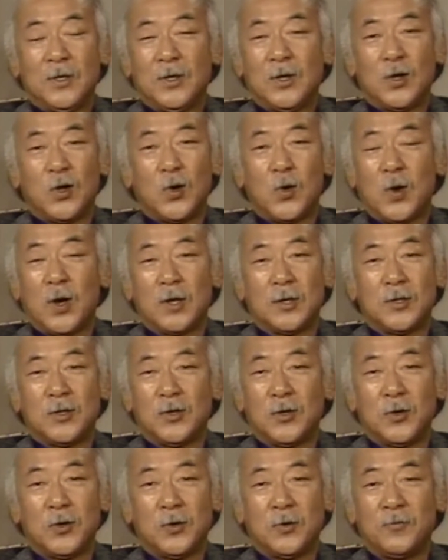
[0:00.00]
go out
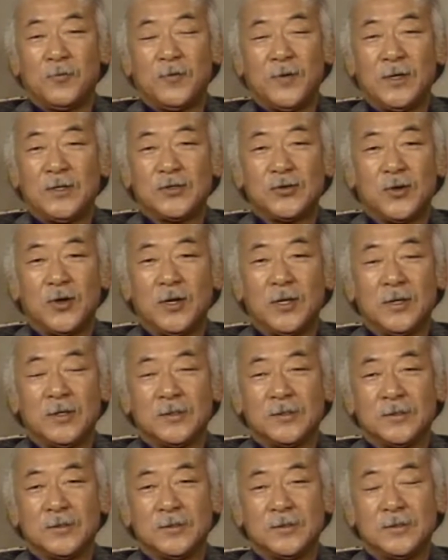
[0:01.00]
there and face
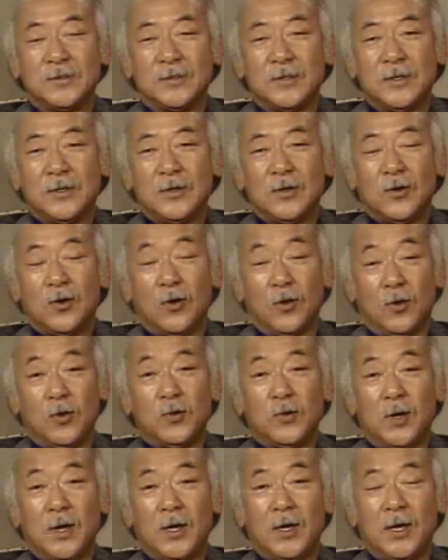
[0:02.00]
audiences,
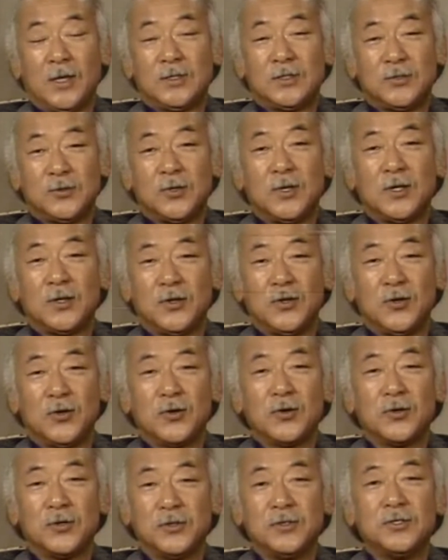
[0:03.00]
although I, I still get the
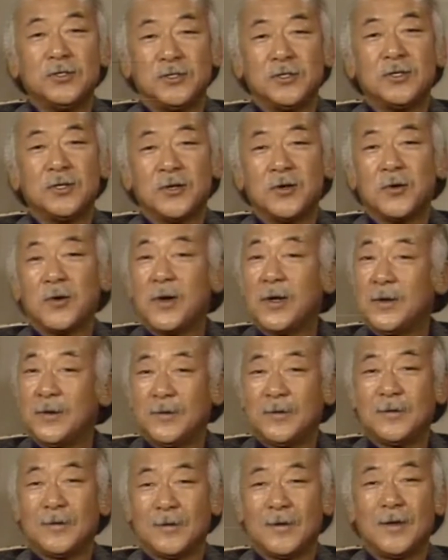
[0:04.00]
urge. You know, I,
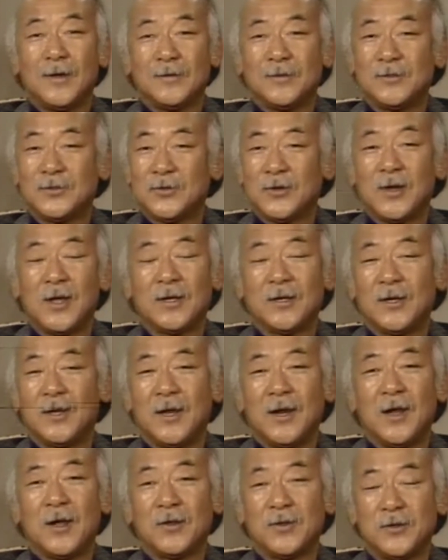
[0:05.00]
I'd still like to
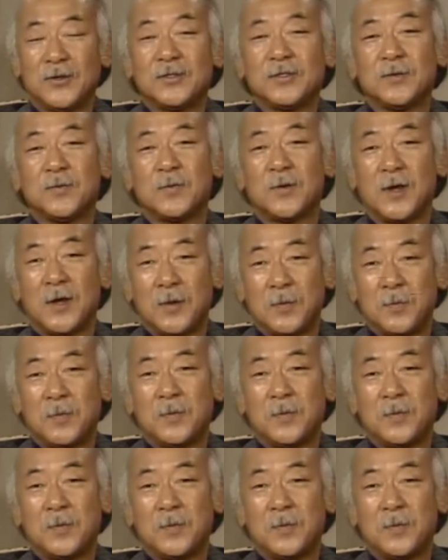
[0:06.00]
get out there sometime.